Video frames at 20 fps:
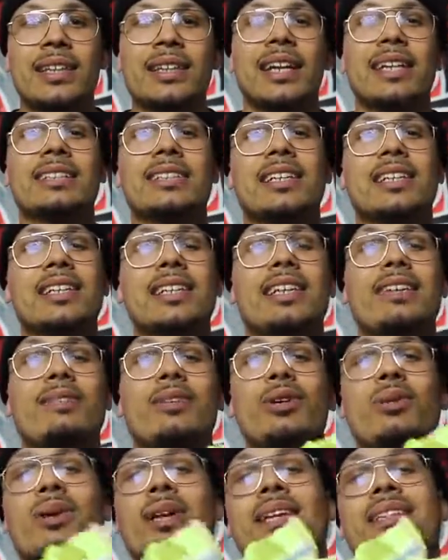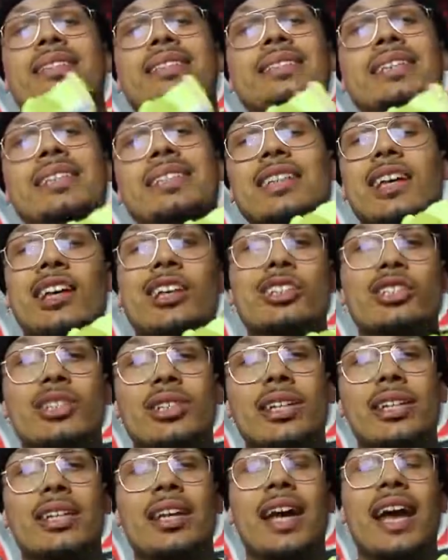That's gonna leave you with a six
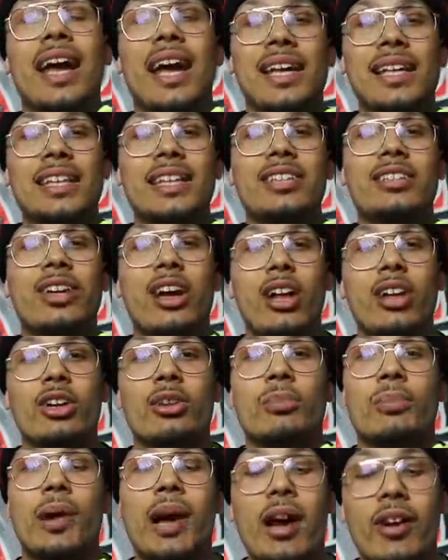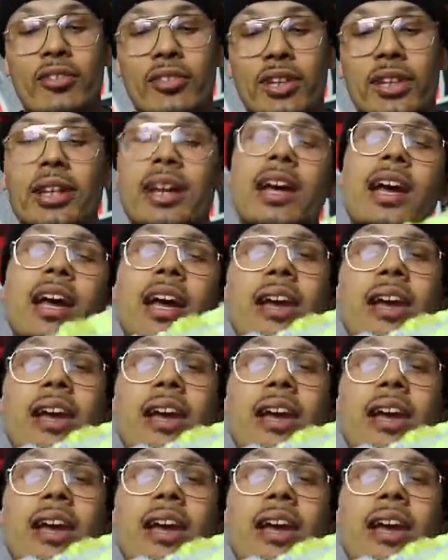hundred eighty dollars profit